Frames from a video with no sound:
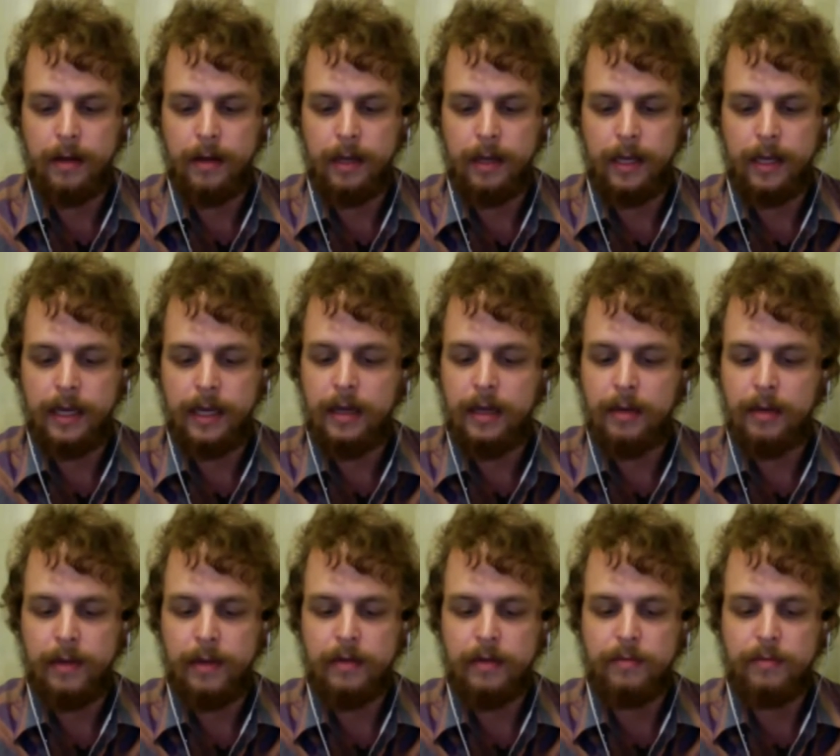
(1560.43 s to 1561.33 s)

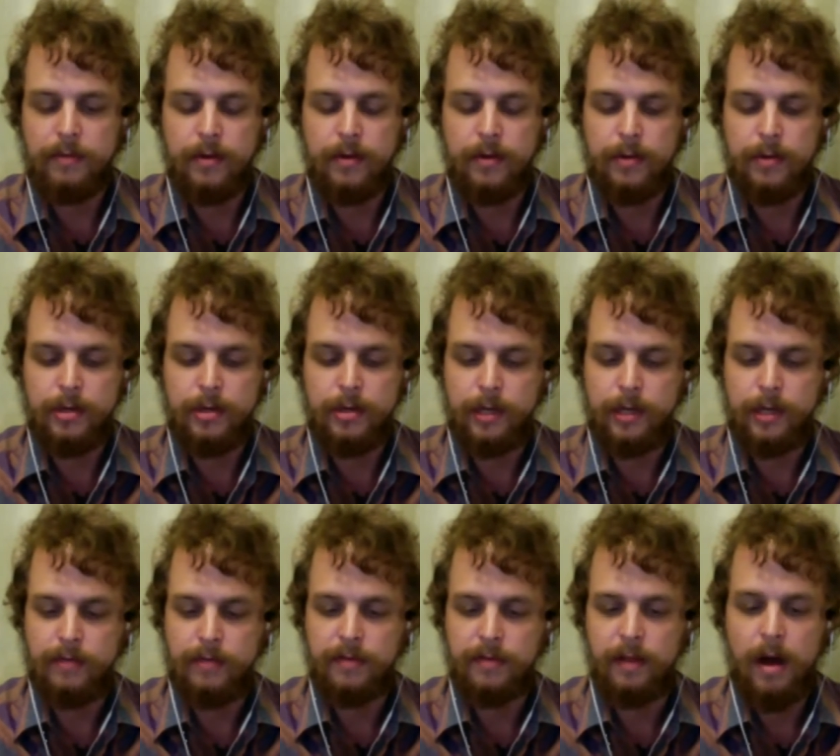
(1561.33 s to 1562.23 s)
getting rid of
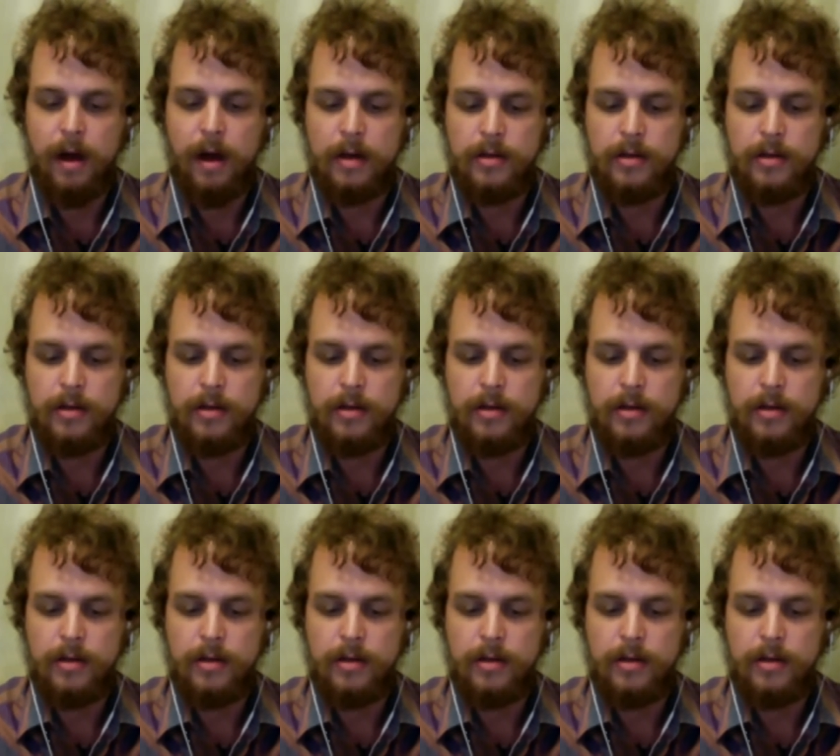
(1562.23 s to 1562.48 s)
restrictive laws